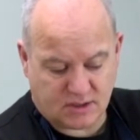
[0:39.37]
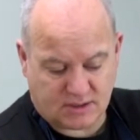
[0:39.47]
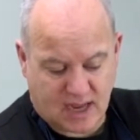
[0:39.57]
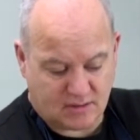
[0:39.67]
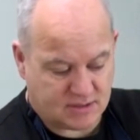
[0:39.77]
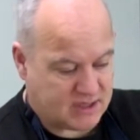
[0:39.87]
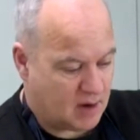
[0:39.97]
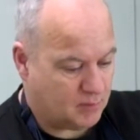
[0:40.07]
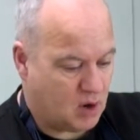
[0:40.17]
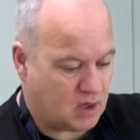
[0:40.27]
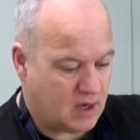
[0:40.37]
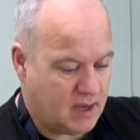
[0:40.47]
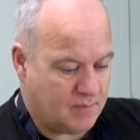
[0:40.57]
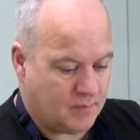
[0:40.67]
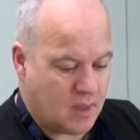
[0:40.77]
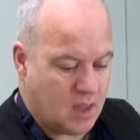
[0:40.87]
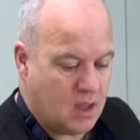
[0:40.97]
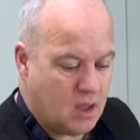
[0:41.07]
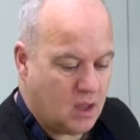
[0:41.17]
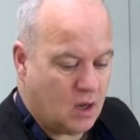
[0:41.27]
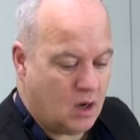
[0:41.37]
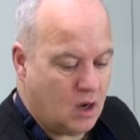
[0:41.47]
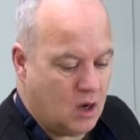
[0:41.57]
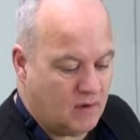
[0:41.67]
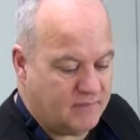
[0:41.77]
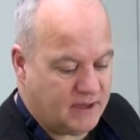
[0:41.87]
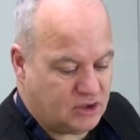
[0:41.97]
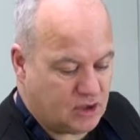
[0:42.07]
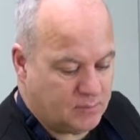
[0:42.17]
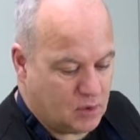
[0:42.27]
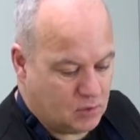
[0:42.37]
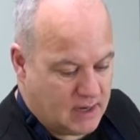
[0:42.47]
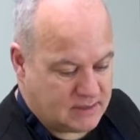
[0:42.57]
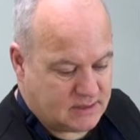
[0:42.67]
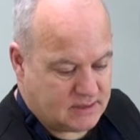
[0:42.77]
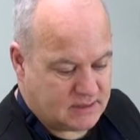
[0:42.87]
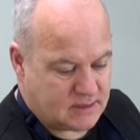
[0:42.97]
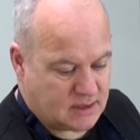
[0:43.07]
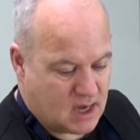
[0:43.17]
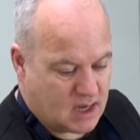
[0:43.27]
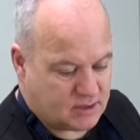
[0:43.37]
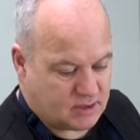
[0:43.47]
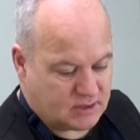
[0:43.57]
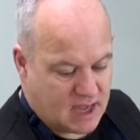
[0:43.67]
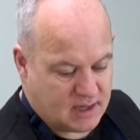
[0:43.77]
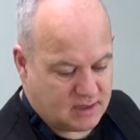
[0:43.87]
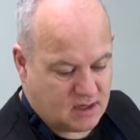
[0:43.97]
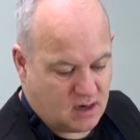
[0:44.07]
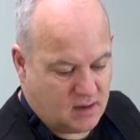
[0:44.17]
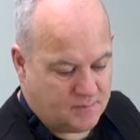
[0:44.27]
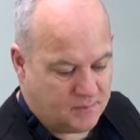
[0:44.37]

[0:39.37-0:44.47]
tender stem broccoli, lovely jumbo raisins and sultanas there.